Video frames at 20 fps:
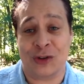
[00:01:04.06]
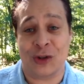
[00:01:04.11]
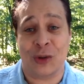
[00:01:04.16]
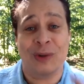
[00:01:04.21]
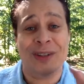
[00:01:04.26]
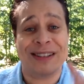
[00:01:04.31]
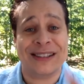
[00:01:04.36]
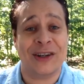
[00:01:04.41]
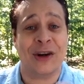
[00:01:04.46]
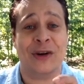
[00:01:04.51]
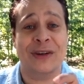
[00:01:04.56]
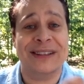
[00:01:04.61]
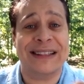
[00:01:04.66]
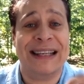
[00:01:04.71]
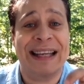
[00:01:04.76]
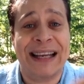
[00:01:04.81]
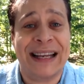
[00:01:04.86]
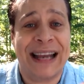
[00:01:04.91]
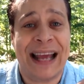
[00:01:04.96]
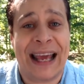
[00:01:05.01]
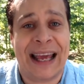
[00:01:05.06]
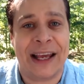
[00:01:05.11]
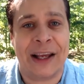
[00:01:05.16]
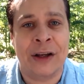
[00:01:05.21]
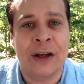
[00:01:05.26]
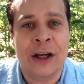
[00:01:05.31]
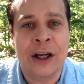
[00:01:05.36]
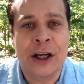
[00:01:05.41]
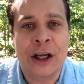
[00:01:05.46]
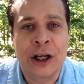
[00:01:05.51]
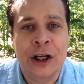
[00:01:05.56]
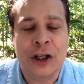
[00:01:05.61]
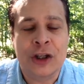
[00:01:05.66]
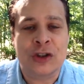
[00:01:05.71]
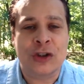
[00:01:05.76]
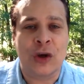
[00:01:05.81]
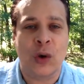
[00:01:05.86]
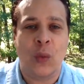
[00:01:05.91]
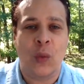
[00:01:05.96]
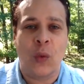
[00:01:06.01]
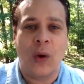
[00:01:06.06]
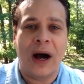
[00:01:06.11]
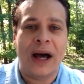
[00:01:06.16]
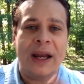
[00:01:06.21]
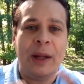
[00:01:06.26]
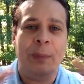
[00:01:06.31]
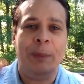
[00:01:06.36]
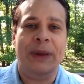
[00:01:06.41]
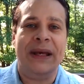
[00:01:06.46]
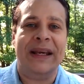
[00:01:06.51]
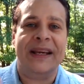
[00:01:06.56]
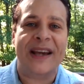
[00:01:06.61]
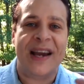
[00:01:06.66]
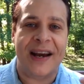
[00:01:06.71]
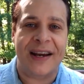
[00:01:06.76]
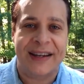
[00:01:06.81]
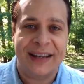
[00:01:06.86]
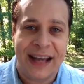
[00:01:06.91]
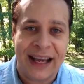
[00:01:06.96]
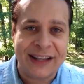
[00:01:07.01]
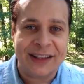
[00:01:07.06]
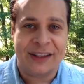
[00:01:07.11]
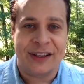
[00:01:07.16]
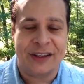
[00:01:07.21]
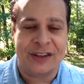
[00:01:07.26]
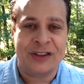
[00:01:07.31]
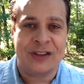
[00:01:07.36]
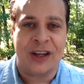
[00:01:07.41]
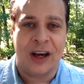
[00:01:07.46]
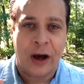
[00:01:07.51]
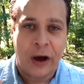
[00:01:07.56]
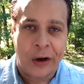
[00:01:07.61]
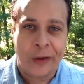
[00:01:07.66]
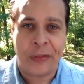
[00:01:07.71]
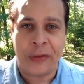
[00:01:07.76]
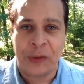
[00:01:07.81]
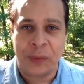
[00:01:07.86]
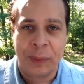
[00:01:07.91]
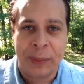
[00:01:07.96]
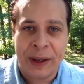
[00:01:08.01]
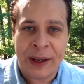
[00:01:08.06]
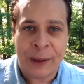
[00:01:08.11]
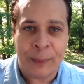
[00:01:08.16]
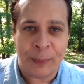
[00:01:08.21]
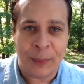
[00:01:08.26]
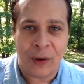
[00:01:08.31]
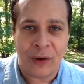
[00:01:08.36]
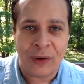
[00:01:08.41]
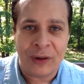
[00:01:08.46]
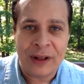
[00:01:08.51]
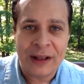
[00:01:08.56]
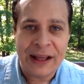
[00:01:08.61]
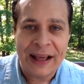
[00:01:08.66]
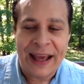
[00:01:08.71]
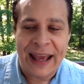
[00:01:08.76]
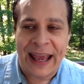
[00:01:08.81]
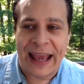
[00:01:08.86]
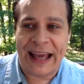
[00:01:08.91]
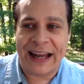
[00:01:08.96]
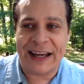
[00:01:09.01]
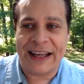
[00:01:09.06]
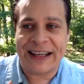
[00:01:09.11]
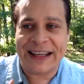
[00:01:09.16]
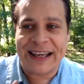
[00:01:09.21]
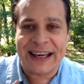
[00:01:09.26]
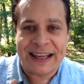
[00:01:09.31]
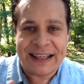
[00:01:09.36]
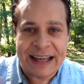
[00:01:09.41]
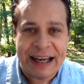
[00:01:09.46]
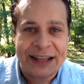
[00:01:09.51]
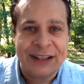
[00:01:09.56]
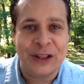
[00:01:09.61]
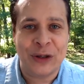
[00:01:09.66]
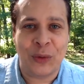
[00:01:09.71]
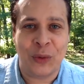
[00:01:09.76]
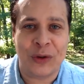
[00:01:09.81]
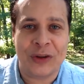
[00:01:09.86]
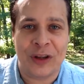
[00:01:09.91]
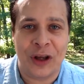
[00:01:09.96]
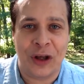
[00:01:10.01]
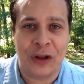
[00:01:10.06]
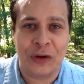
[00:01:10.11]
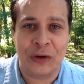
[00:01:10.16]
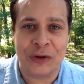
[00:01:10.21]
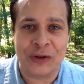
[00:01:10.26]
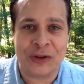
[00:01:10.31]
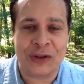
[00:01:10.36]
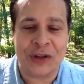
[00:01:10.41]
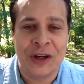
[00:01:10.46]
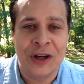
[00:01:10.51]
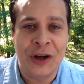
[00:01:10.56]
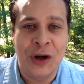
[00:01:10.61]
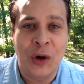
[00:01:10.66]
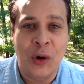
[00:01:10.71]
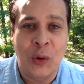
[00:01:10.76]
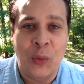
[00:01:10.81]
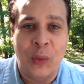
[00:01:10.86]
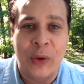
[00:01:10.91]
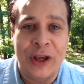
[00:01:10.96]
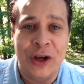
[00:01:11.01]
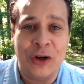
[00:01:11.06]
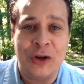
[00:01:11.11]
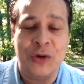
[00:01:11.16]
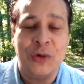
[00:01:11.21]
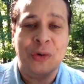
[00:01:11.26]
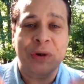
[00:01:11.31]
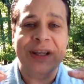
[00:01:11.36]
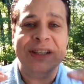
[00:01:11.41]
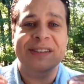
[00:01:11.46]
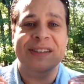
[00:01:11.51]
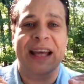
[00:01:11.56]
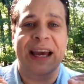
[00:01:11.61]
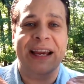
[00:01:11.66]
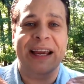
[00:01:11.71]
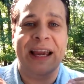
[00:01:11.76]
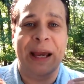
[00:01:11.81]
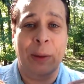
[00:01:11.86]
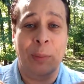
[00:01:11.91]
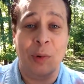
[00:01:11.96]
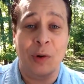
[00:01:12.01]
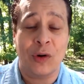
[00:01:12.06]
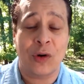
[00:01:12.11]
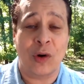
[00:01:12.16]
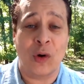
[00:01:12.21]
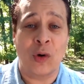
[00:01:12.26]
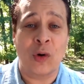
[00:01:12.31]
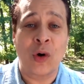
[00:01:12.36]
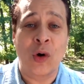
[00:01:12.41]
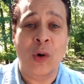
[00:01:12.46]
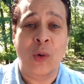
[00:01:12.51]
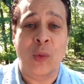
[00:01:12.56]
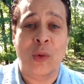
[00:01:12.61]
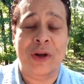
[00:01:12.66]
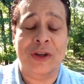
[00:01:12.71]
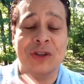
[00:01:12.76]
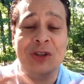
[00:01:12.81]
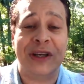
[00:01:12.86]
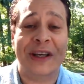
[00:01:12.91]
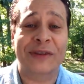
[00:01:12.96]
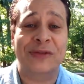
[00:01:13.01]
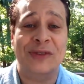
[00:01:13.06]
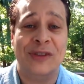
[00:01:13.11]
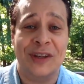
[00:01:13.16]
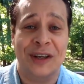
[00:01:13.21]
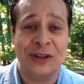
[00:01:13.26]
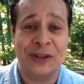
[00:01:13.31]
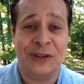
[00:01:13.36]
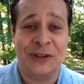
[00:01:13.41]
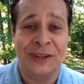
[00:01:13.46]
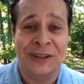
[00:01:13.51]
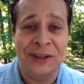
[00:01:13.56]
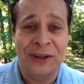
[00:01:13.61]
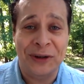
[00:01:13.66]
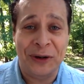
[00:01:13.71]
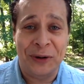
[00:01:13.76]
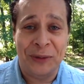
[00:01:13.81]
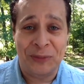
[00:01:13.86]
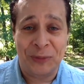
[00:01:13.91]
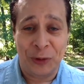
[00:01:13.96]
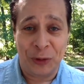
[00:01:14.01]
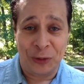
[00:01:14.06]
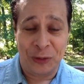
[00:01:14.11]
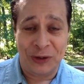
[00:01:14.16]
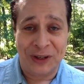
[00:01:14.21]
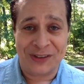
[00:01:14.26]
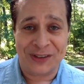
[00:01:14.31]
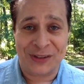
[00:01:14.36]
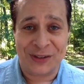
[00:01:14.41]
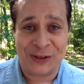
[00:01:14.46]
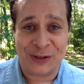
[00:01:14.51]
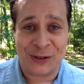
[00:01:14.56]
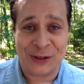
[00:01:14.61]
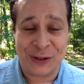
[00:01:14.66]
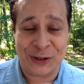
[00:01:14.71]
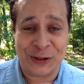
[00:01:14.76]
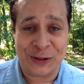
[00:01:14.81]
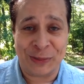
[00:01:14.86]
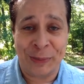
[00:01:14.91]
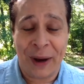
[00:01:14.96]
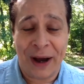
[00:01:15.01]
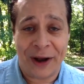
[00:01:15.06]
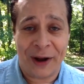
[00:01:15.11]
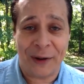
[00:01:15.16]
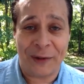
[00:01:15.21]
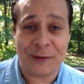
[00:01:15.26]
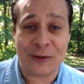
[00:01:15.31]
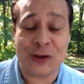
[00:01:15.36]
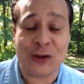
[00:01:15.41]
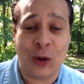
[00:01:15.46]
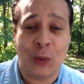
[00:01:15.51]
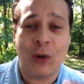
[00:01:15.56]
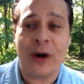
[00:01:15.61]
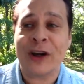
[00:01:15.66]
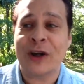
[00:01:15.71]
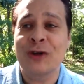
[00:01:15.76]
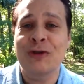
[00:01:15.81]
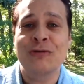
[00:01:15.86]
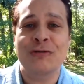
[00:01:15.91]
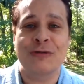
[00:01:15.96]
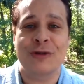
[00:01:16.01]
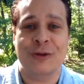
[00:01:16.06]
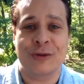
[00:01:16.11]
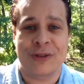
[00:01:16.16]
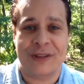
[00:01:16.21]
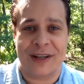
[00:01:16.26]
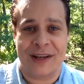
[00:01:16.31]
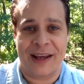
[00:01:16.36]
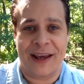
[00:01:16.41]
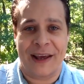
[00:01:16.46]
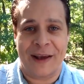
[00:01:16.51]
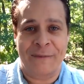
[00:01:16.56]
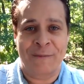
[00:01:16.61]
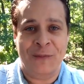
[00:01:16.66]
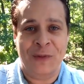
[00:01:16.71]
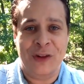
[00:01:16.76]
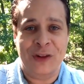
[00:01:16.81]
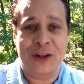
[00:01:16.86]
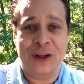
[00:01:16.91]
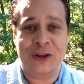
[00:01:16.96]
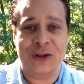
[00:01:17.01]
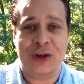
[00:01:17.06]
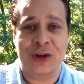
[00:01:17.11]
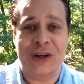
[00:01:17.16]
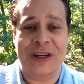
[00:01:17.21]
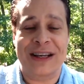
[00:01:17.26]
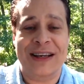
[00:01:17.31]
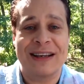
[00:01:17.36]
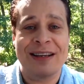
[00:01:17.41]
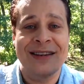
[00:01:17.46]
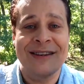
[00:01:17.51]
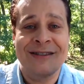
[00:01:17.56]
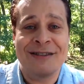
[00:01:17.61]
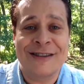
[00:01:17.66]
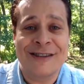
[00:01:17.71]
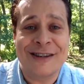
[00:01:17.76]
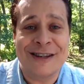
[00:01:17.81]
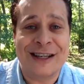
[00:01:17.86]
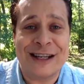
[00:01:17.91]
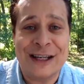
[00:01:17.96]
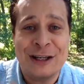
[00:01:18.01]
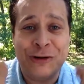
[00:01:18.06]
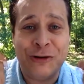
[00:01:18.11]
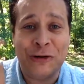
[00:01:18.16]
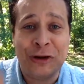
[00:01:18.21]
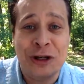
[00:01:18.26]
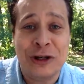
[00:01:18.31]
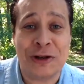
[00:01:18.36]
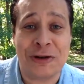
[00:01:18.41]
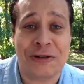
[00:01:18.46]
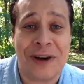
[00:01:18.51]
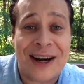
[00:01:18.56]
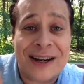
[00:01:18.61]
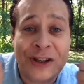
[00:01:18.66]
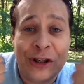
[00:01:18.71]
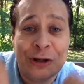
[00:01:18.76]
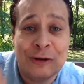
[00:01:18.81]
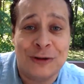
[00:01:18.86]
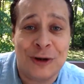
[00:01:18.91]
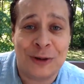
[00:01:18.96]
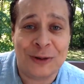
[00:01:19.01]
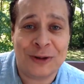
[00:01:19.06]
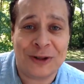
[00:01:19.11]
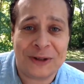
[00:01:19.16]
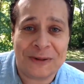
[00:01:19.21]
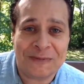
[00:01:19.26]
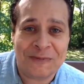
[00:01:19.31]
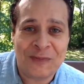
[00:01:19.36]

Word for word: So it's in our DNA to want to be connected to other people. And in connecting with others, we increase that chemical, which gives us more reasons to smile. So, what can you do today that's going to increase your oxytocin?